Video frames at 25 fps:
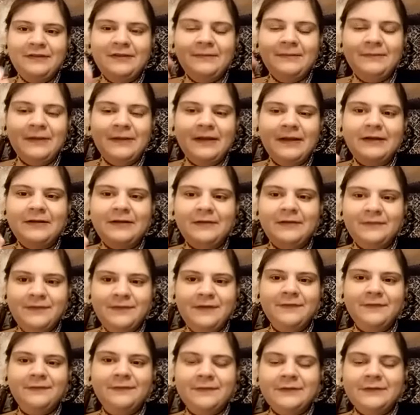blend of
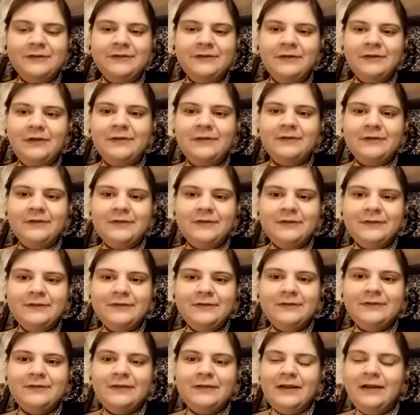different genres.
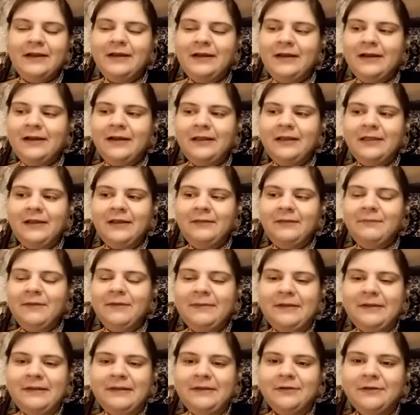And I think
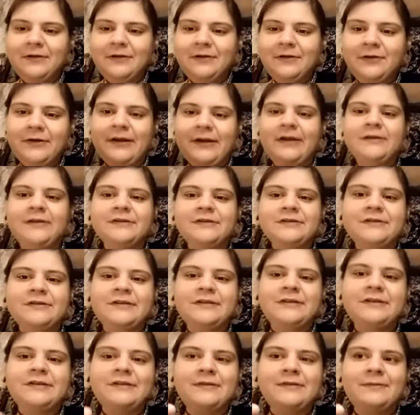many creators
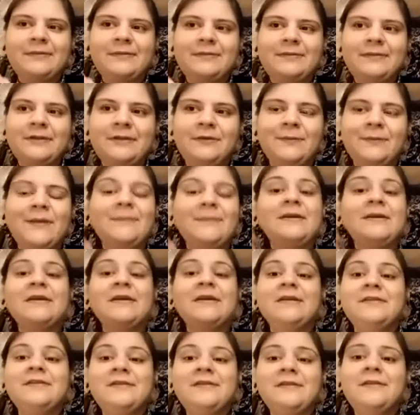need to, maybe
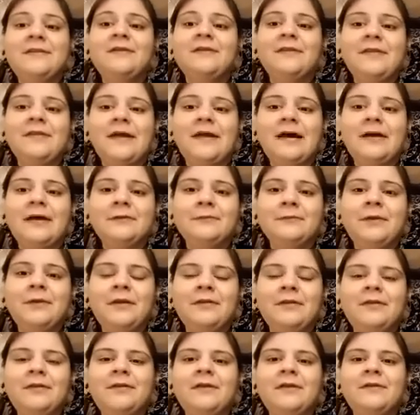consider that
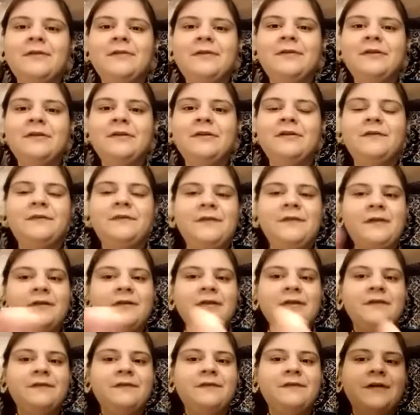rather than, feel
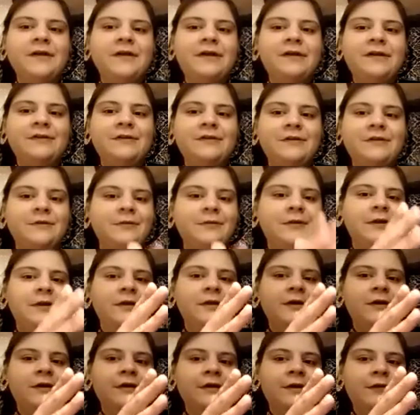confined to
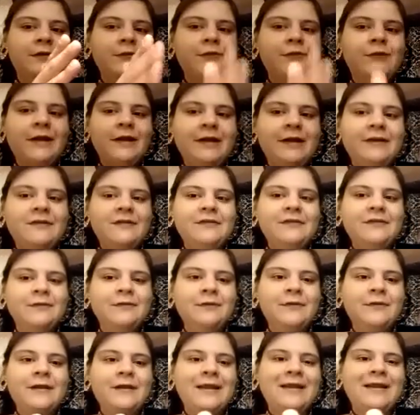write a
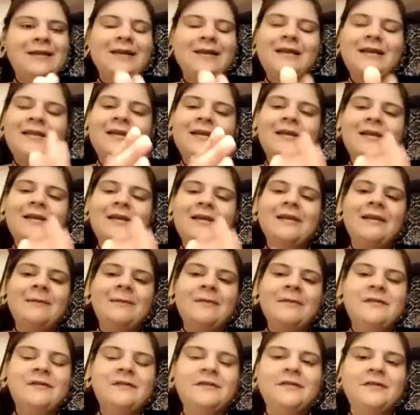story. And I think it
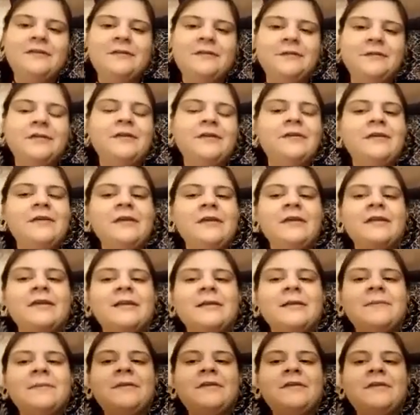limits the story. Do you think it
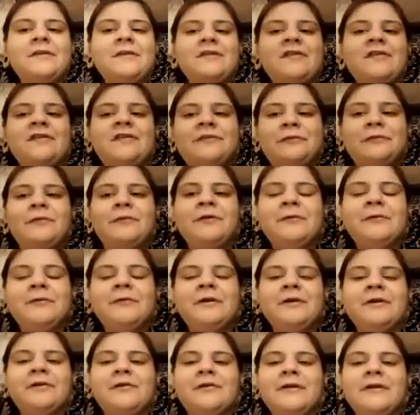limits the story
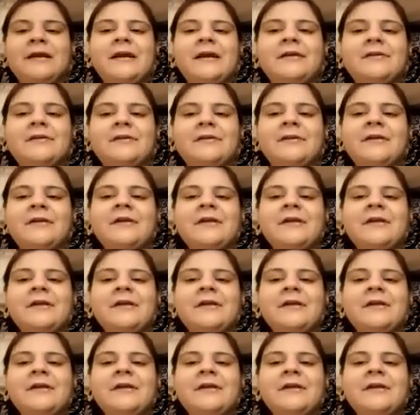when a creator